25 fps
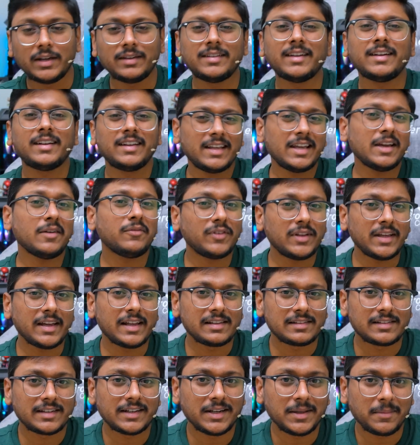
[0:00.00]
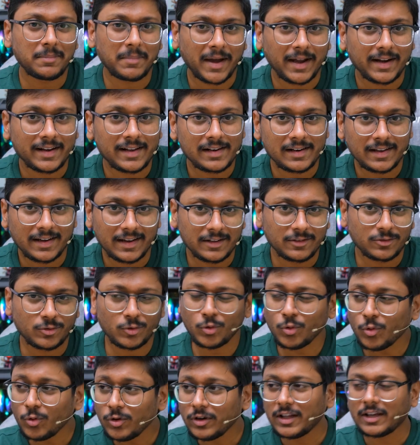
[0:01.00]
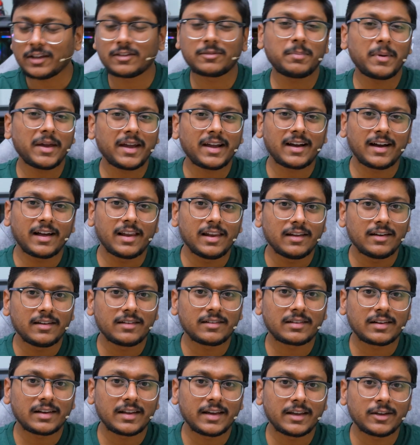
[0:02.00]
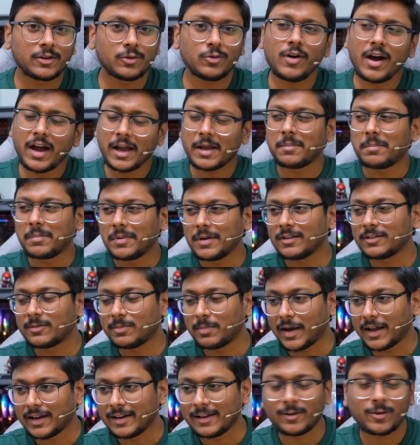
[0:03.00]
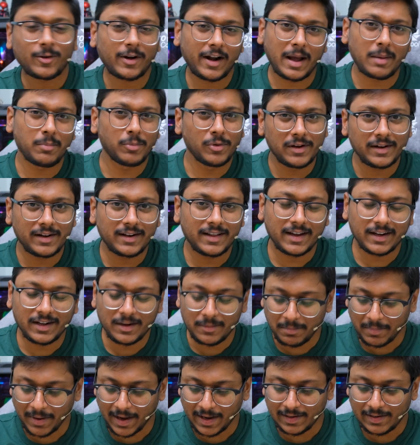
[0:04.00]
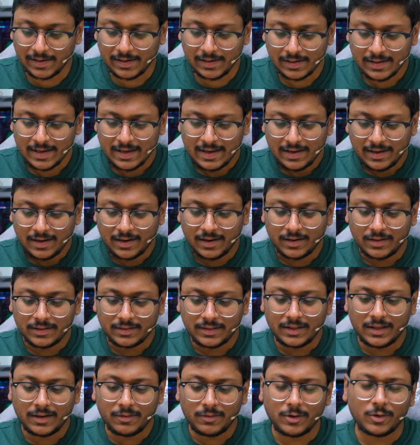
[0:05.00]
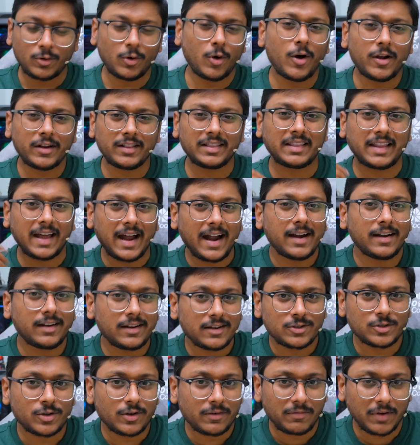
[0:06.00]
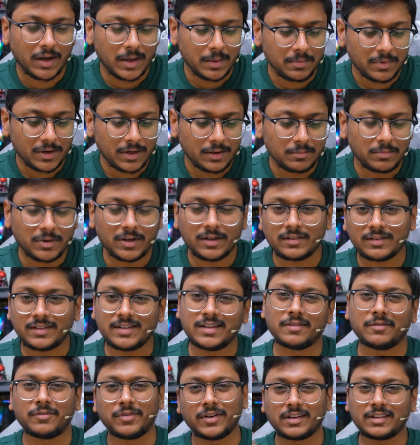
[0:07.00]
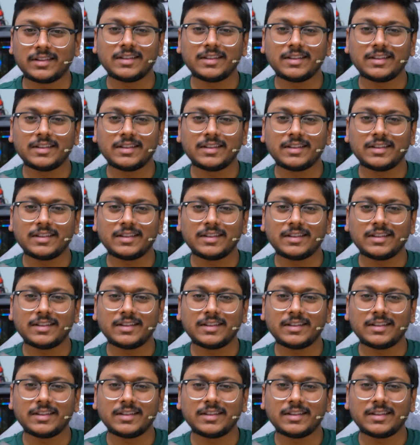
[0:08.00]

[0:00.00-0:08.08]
It's a TFT LCD panel guys so don't expect colors like you know know IPS panel or AMOLED kind of panel. Uh, they were not that rich or vibrant, but see for